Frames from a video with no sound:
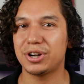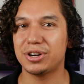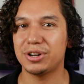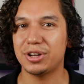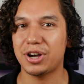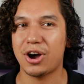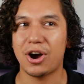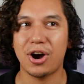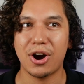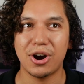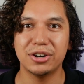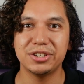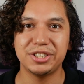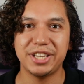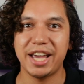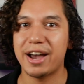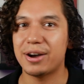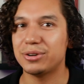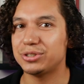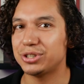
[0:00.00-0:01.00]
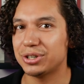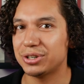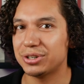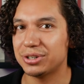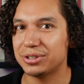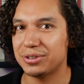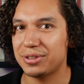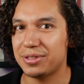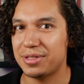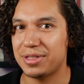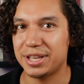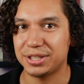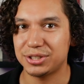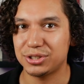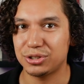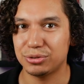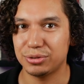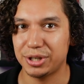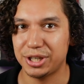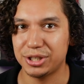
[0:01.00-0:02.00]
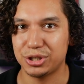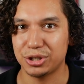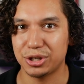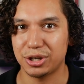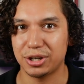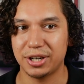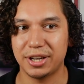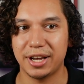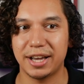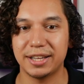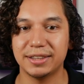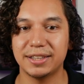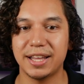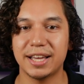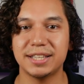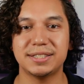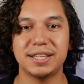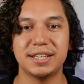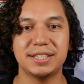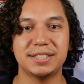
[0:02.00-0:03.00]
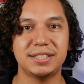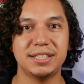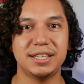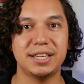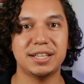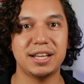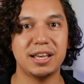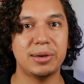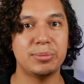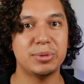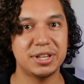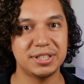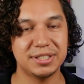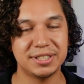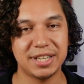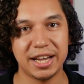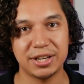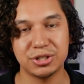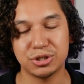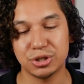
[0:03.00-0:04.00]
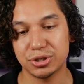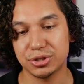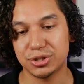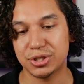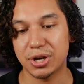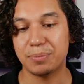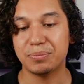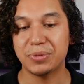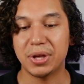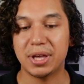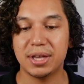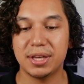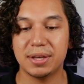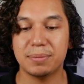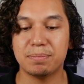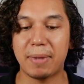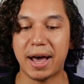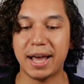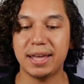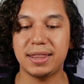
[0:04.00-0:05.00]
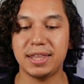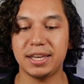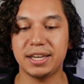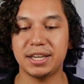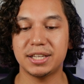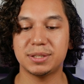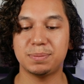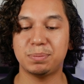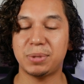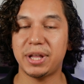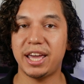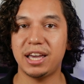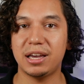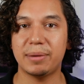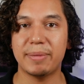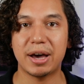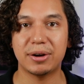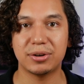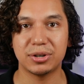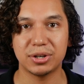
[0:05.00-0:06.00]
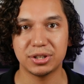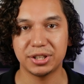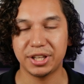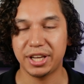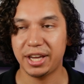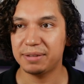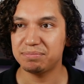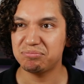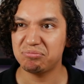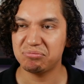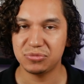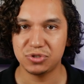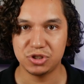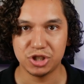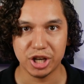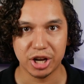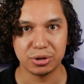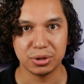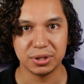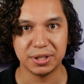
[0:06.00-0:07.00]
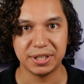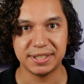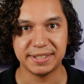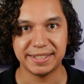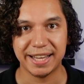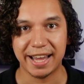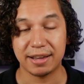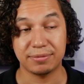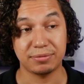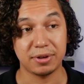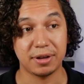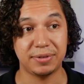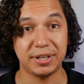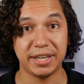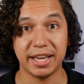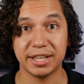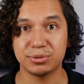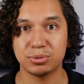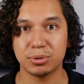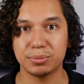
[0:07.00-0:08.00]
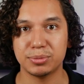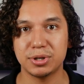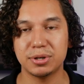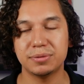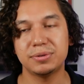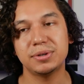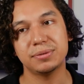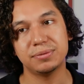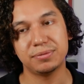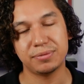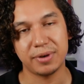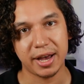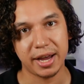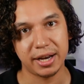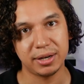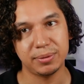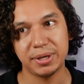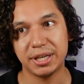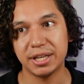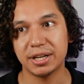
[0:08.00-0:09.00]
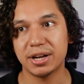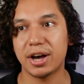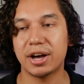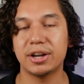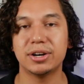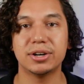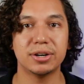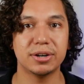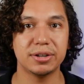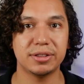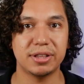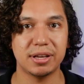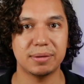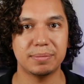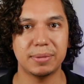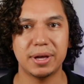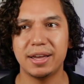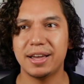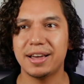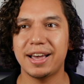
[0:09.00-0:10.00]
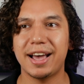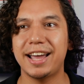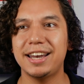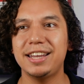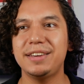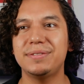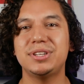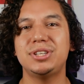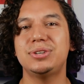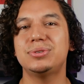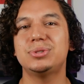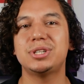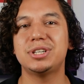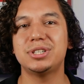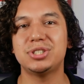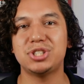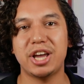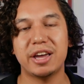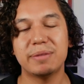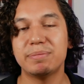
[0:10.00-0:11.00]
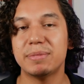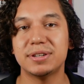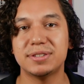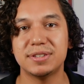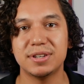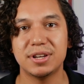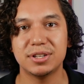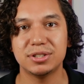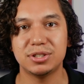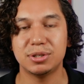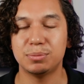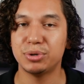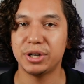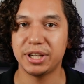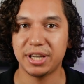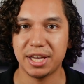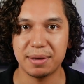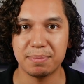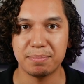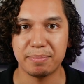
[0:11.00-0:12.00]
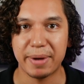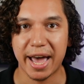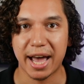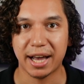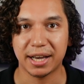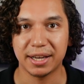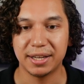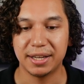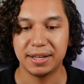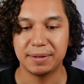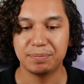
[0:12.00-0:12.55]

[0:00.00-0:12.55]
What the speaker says: going to hard counter this creature unless they see an imminent danger. So my thing is playing him out early, generally safe. If he gets removed, fine, we can unearth him. I'd even use an enchantment to bring him back.